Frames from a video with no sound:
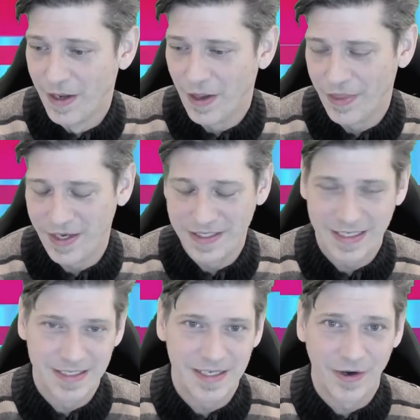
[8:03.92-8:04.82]
all things
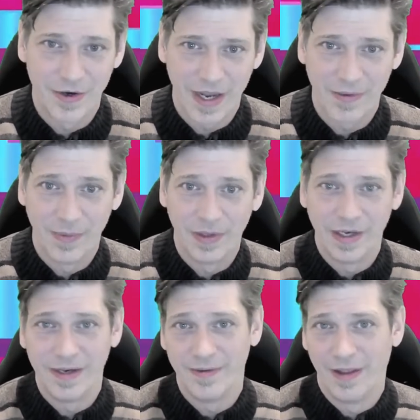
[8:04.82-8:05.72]
considered, I
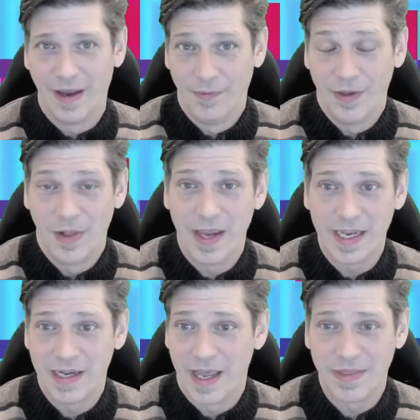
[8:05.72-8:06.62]
really I really like
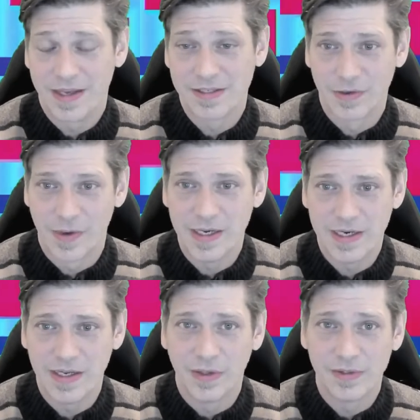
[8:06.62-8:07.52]
it. I think it's a great
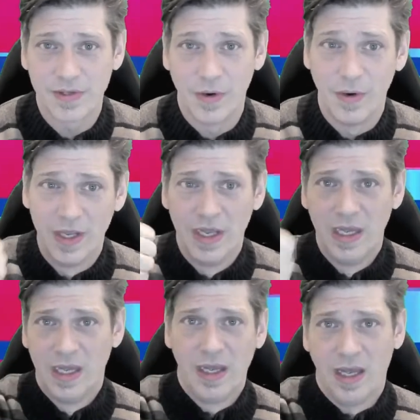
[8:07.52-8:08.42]
deal. So
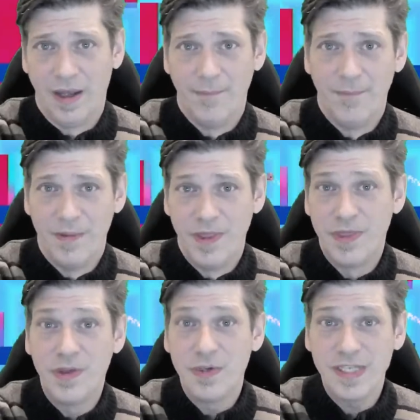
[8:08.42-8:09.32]
uh,
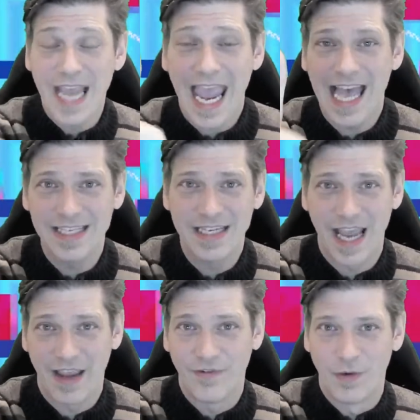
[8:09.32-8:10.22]

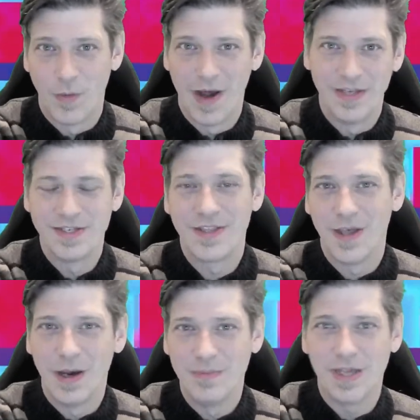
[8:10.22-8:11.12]
enthusiastic for once.
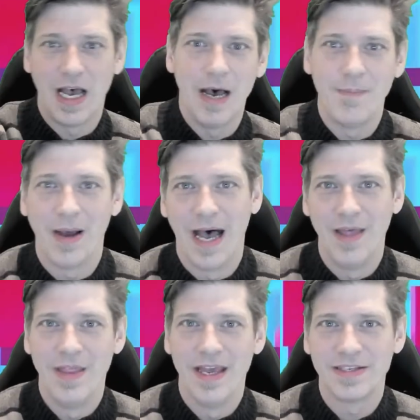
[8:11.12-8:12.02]
Thumbs up on
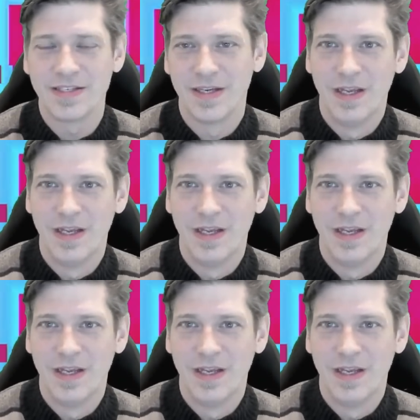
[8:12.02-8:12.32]
this.